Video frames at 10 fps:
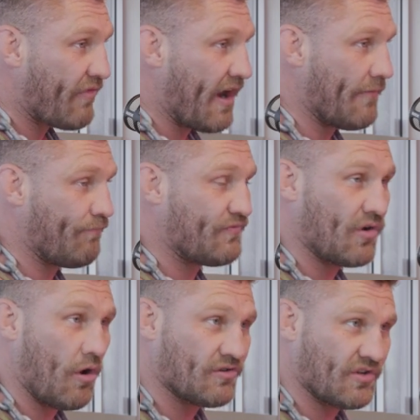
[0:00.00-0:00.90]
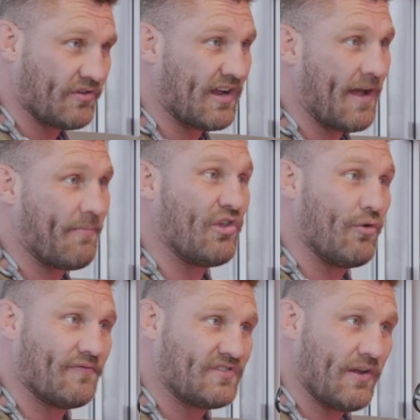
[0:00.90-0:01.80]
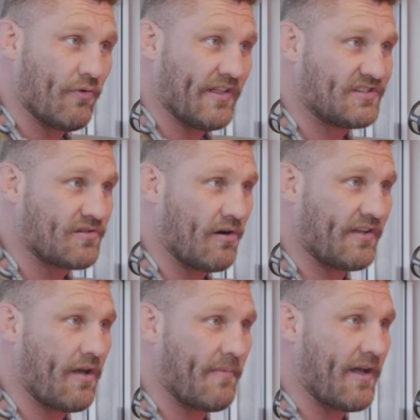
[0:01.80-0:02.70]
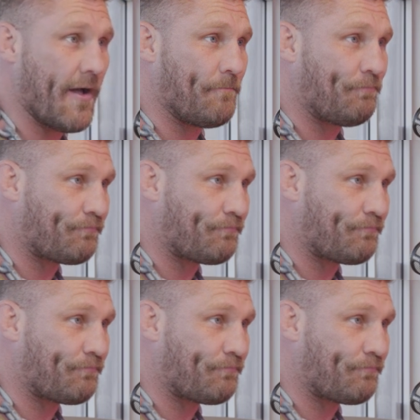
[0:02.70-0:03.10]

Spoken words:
And it's also the time that UFC really started coming up.